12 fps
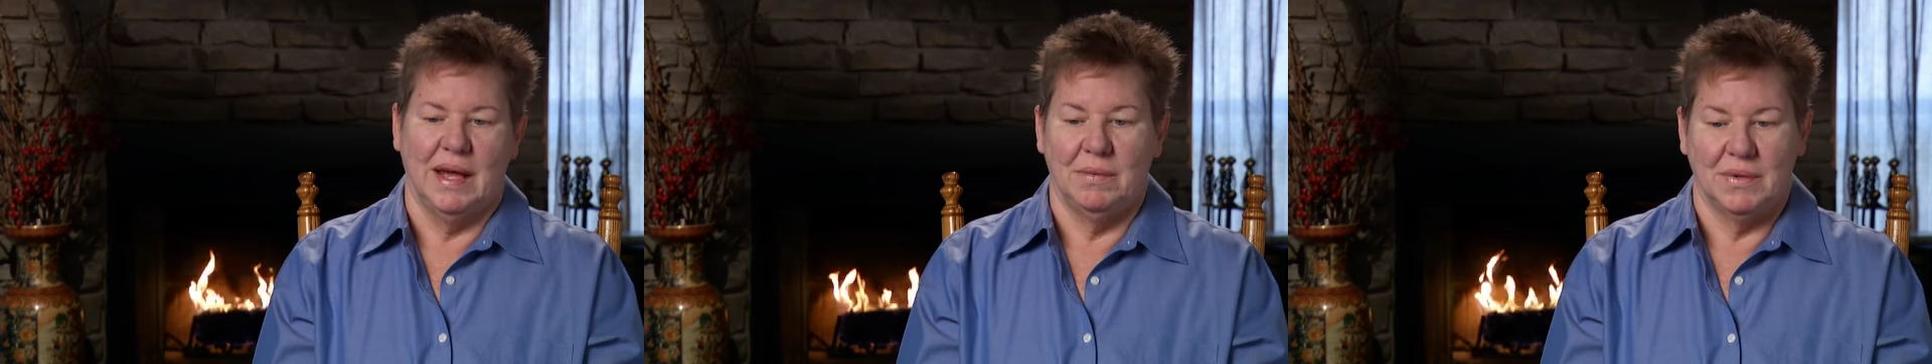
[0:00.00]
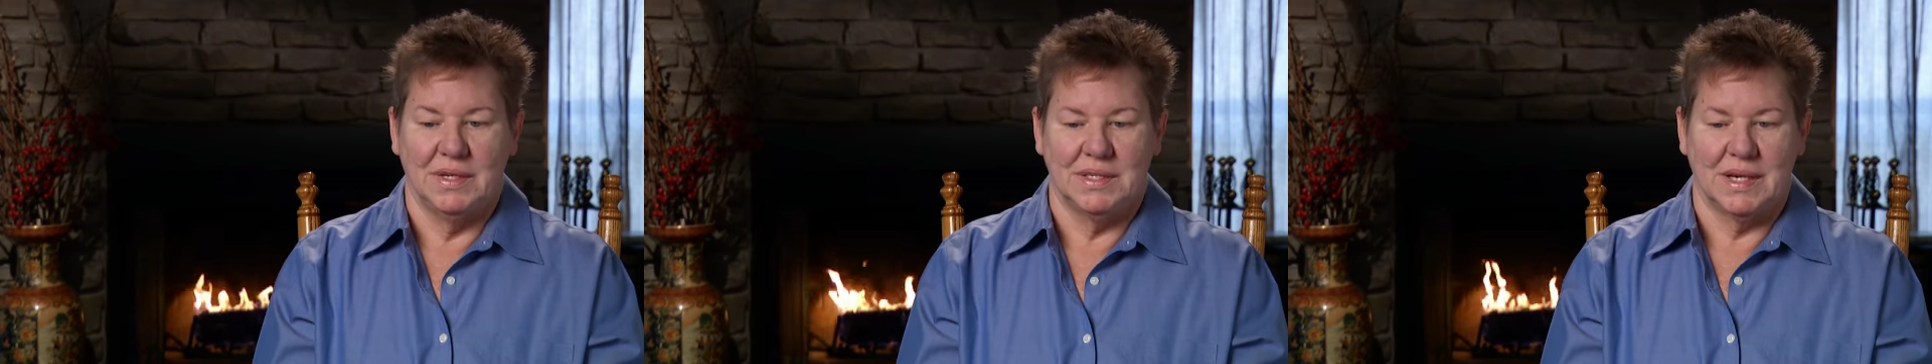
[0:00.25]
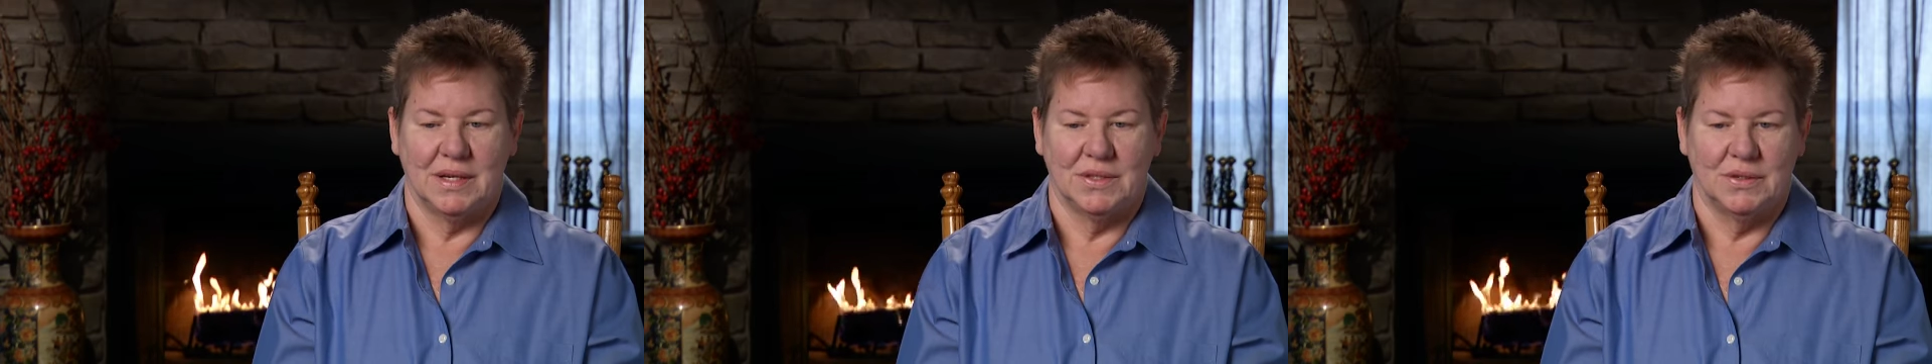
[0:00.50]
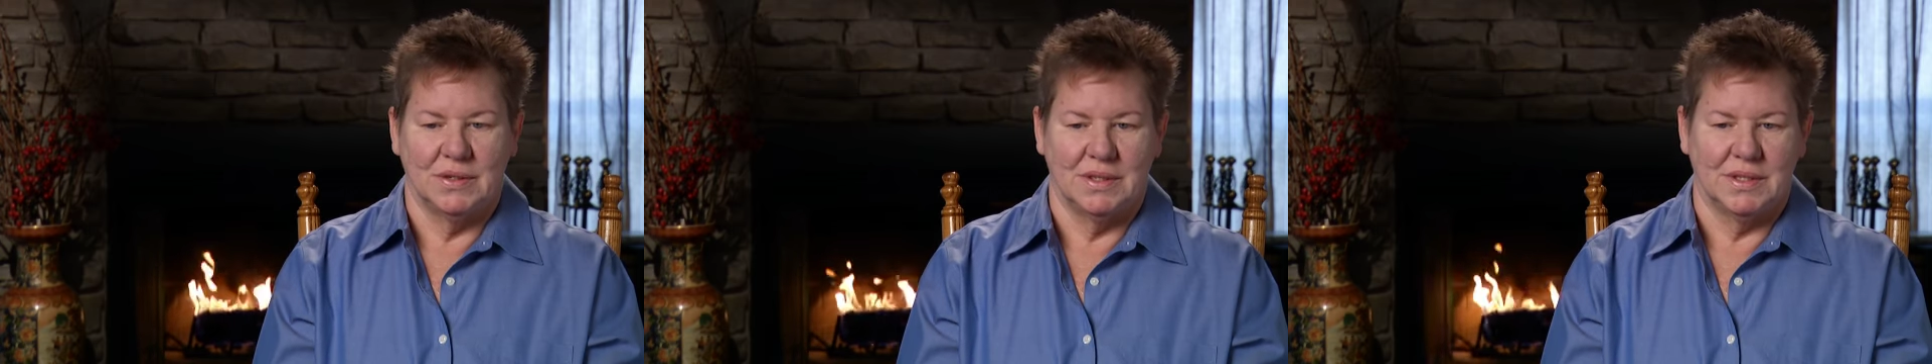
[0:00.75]
And we
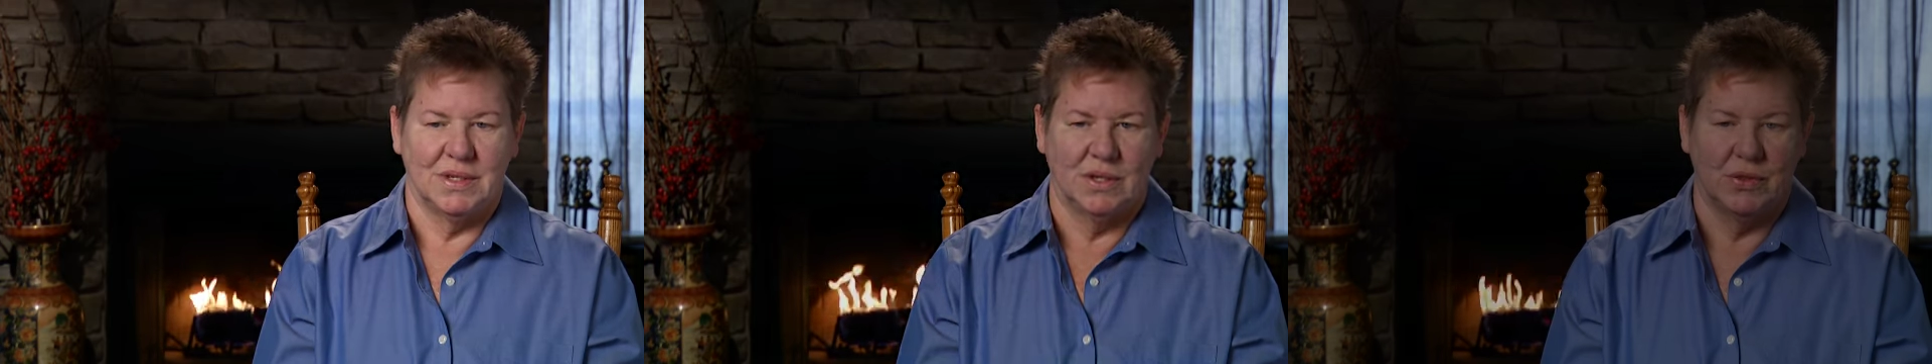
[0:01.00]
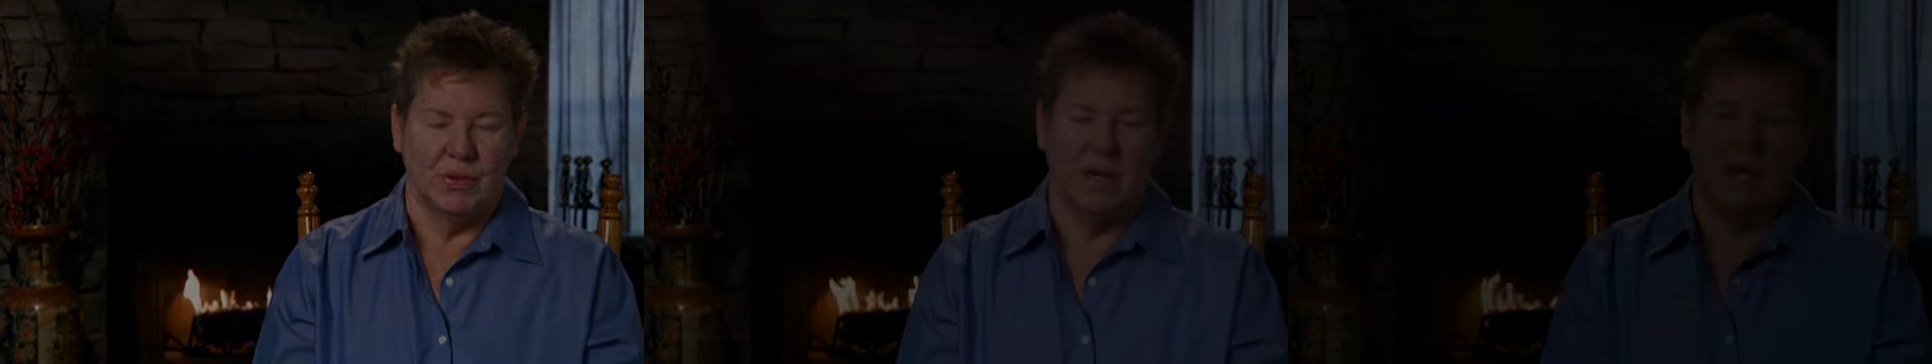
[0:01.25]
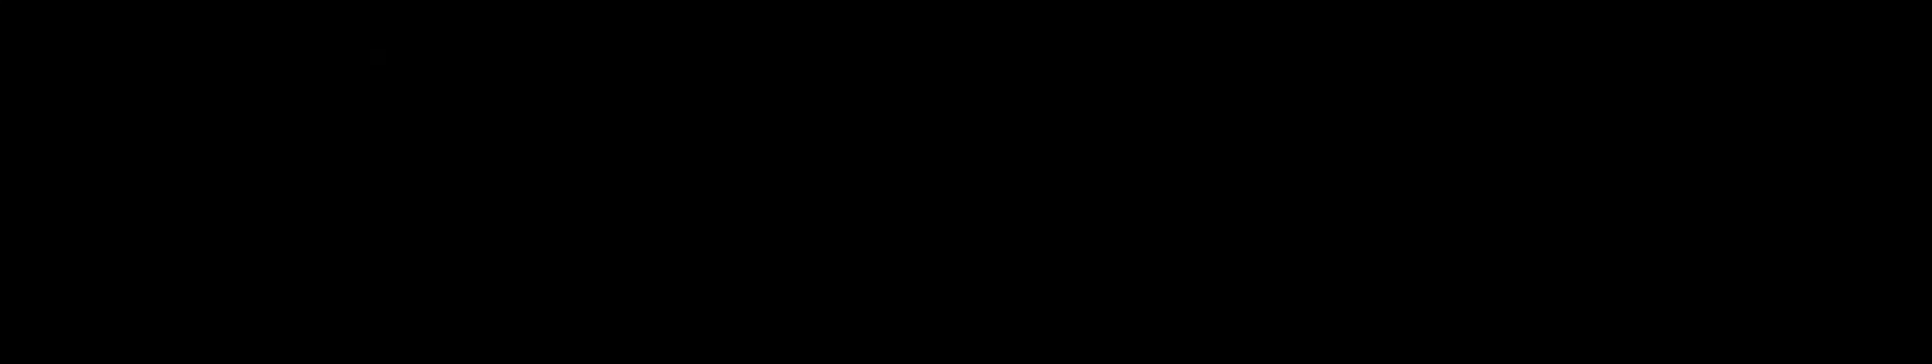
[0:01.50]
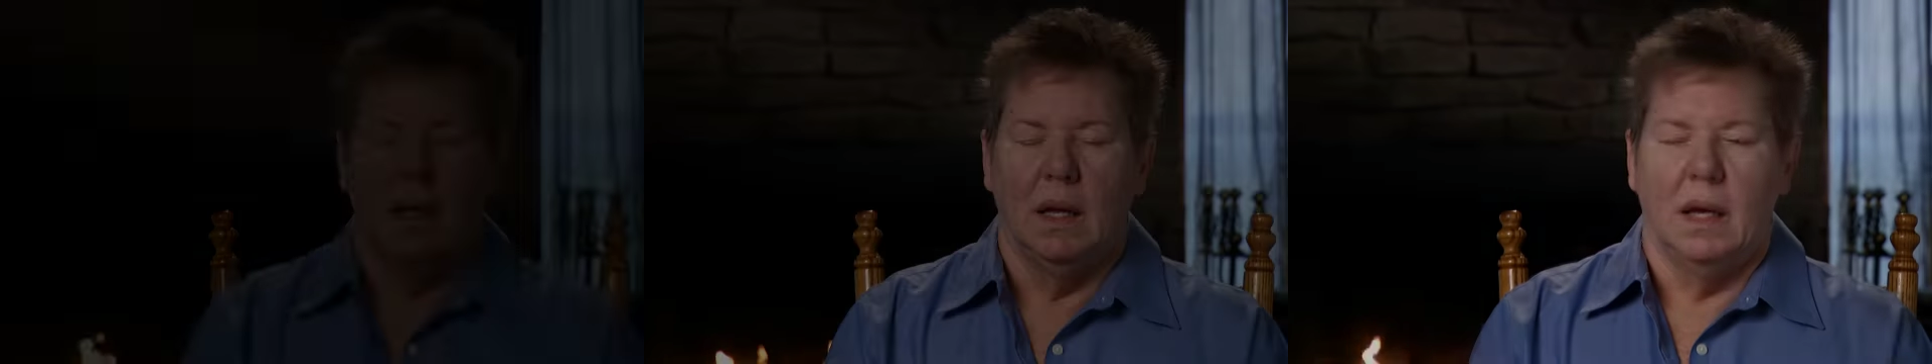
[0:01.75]
scheduled the surgery.
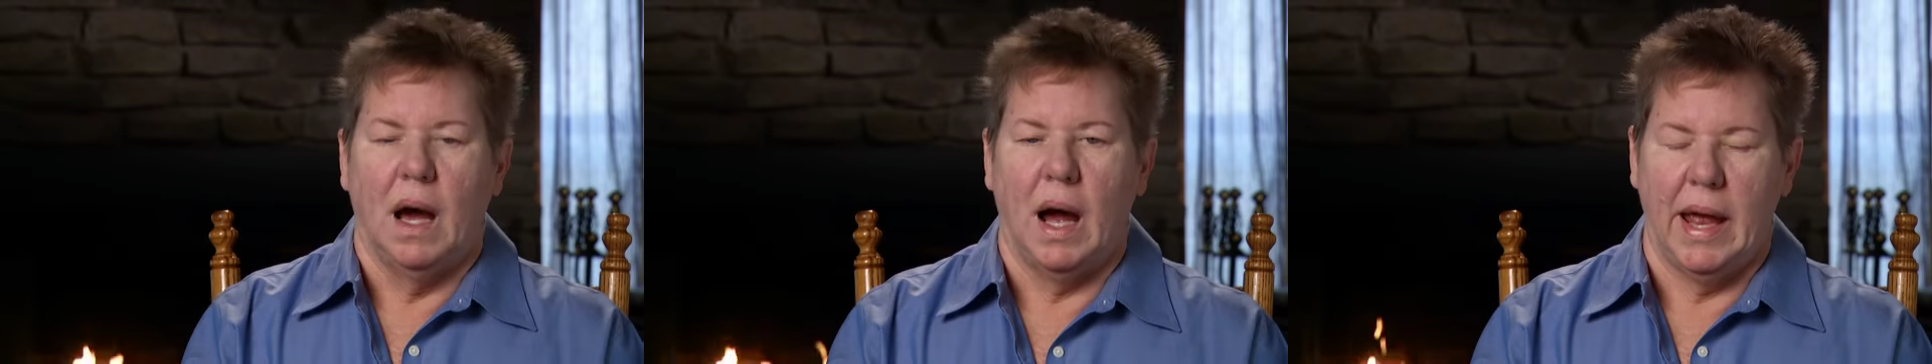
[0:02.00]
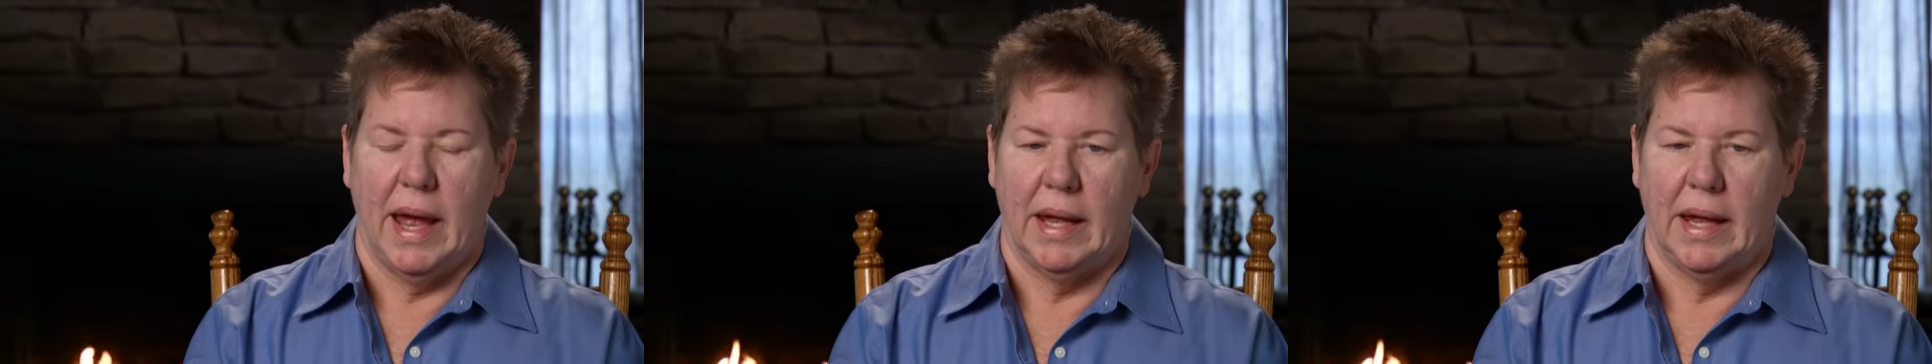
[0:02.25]
I